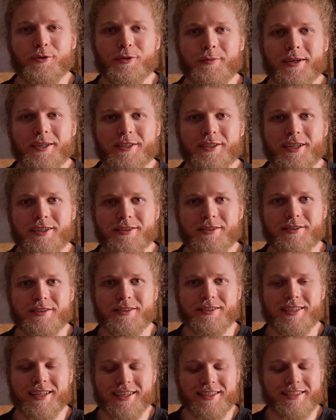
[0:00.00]
for much
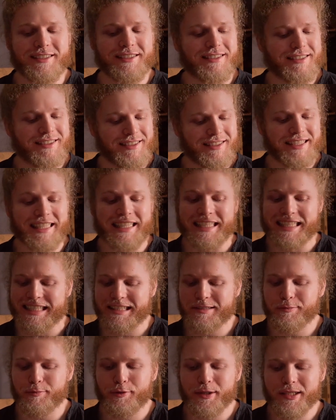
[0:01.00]
else. That's
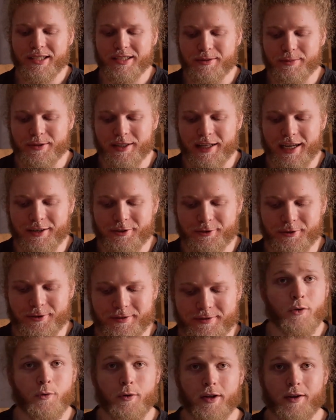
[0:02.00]
pretty substantial.
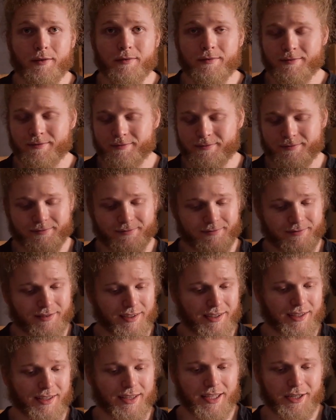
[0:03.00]
Well,
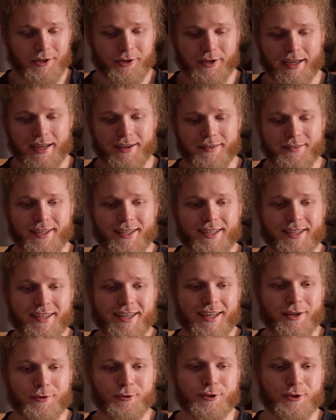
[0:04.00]
there you have it.
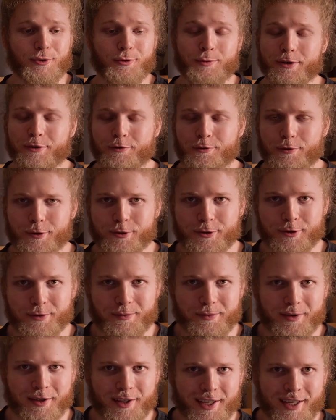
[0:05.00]
I was hoping for
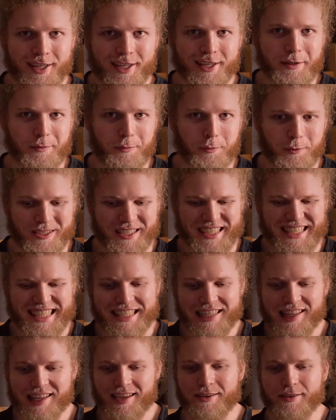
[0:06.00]
some more
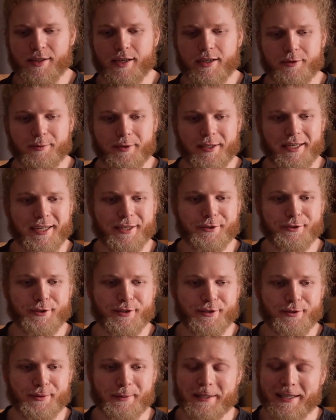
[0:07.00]
detailed
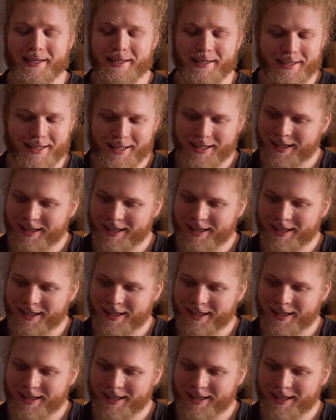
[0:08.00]
explanations, but